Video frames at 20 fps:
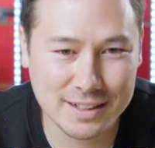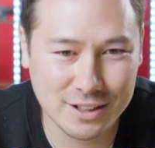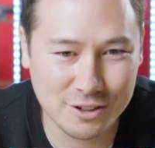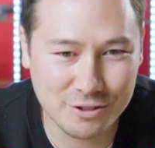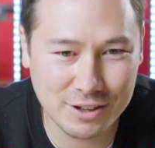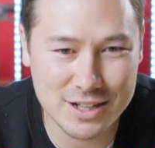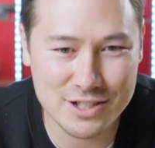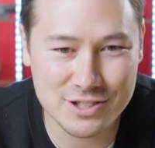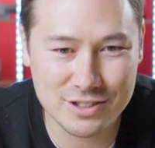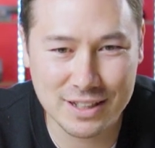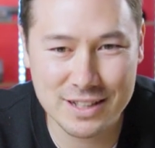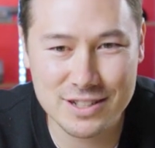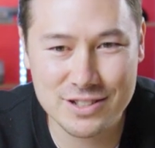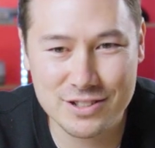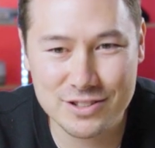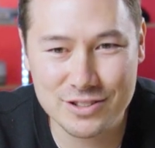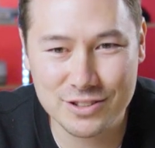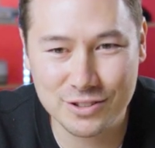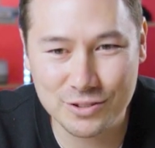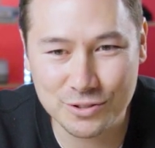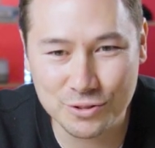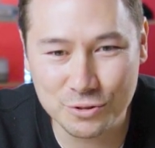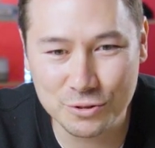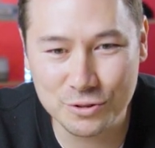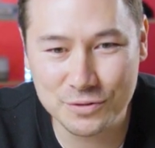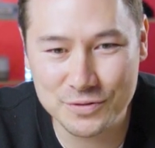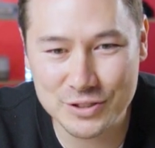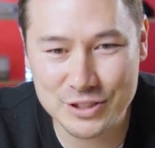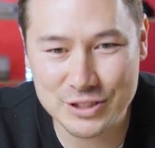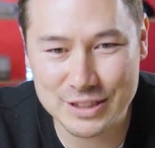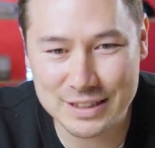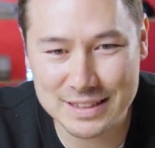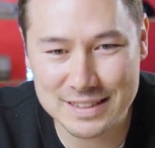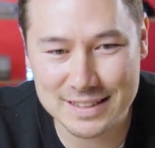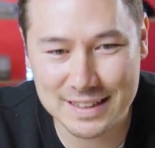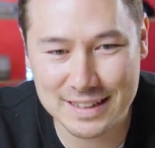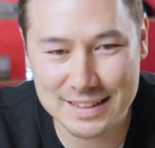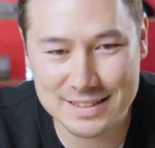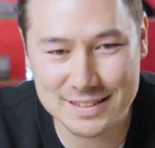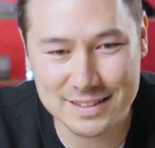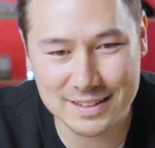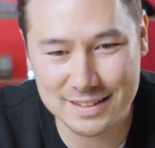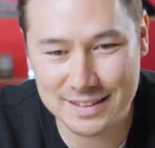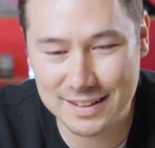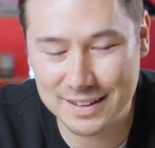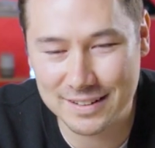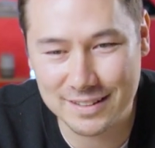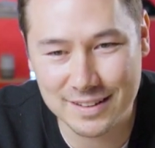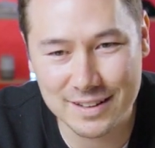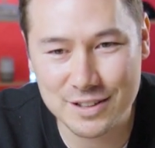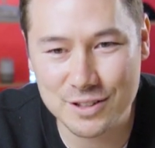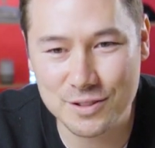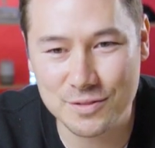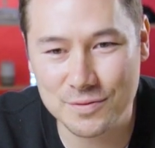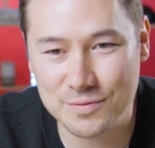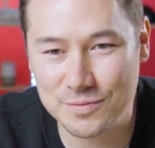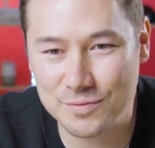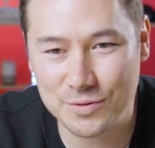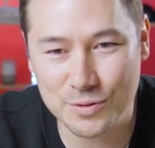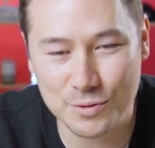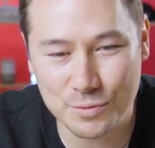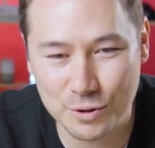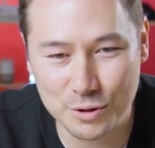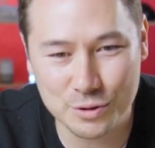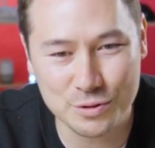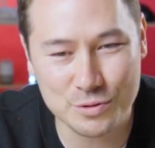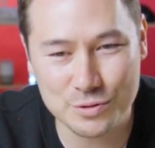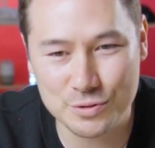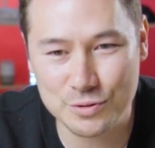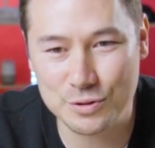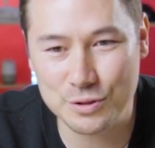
Congratulations on all of your success. And yeah, thank you for what you do.